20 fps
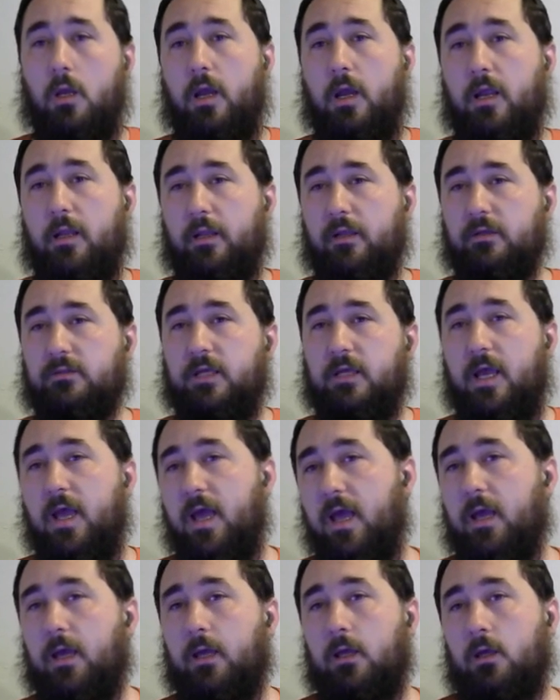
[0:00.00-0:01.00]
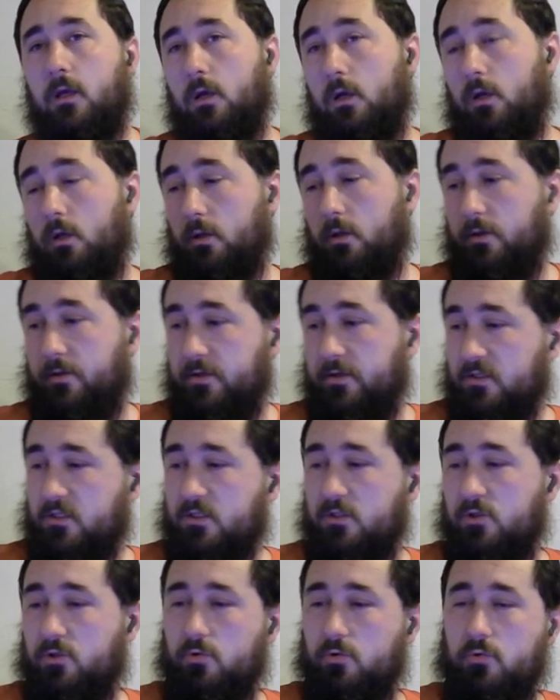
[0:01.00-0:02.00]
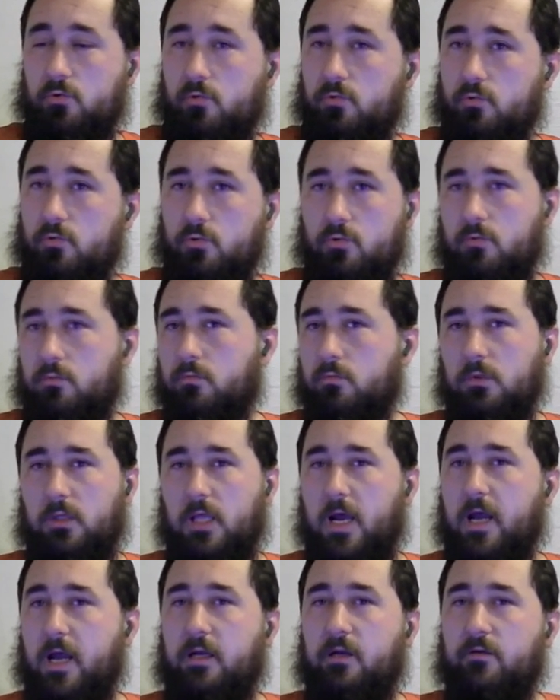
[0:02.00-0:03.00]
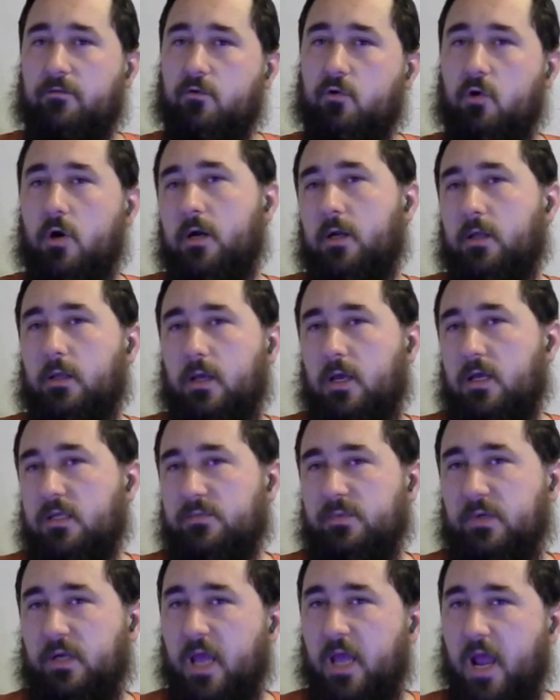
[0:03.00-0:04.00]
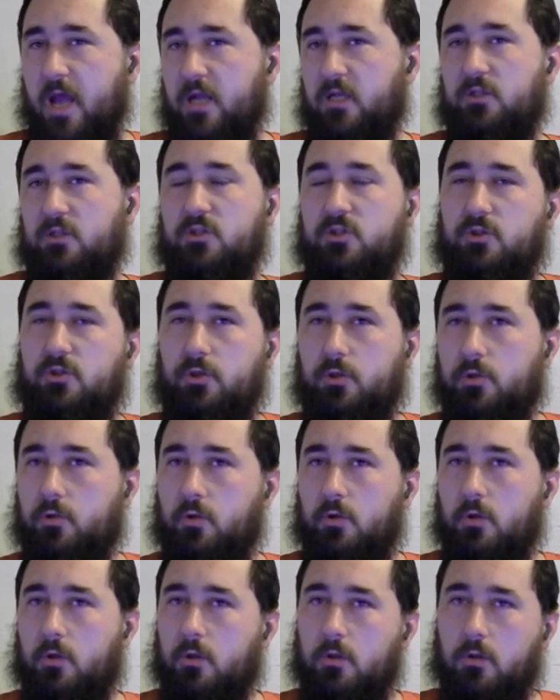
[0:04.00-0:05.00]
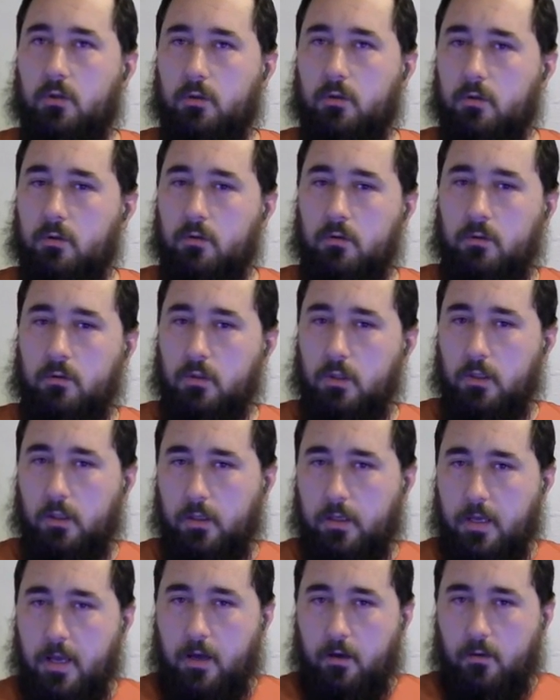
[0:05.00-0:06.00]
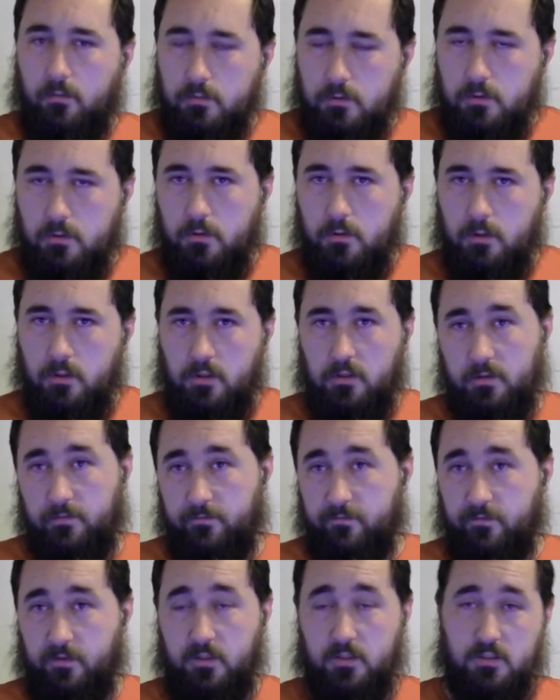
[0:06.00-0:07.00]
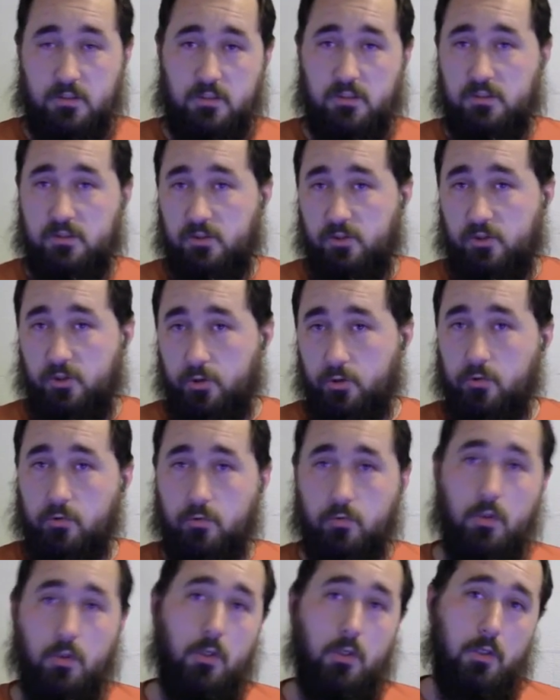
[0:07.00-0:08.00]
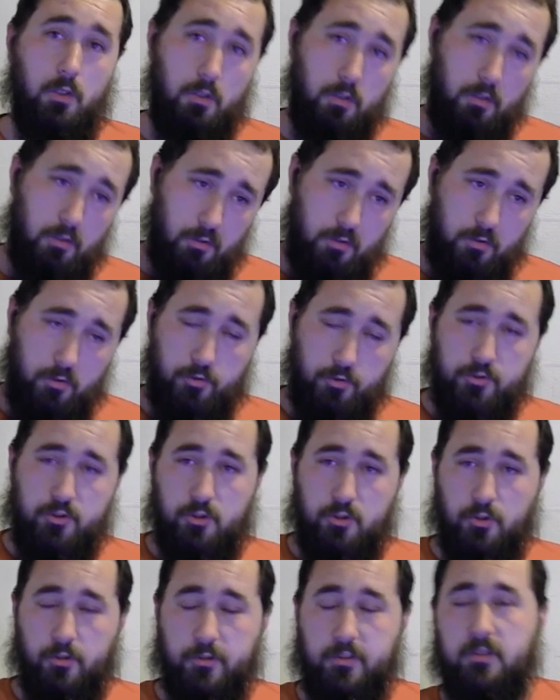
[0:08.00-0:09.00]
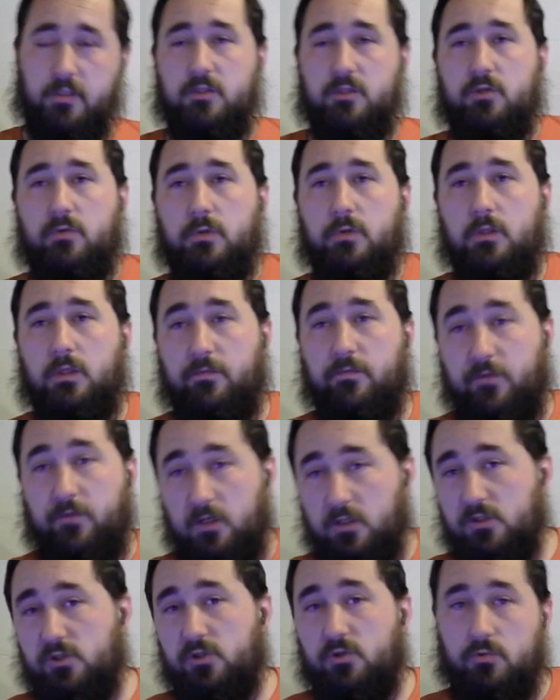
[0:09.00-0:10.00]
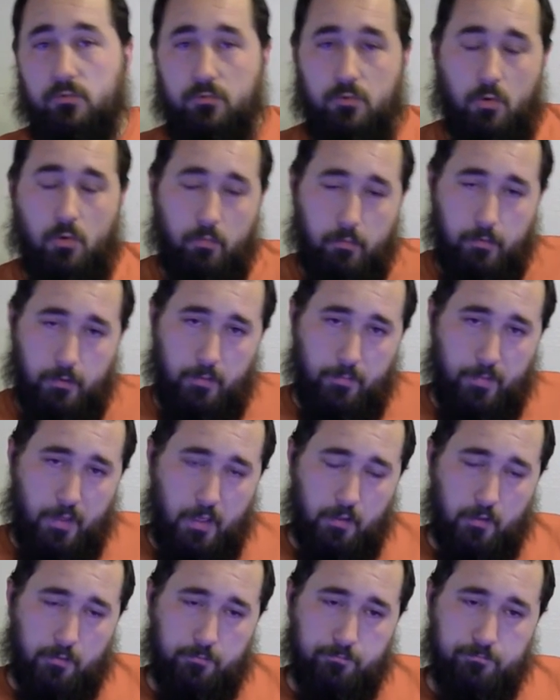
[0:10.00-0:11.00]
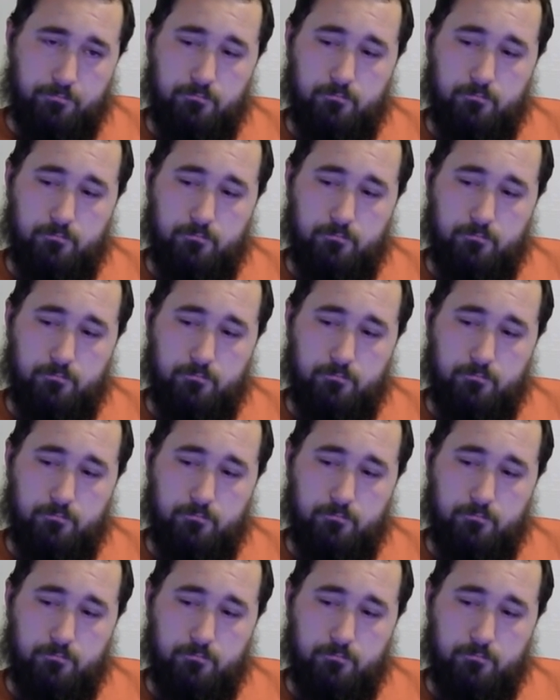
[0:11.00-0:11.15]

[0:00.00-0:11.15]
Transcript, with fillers: And they'll say, hey, this new line of credit has been added to your account. If this isn't you, you should look into it. If it is you, don't worry about it.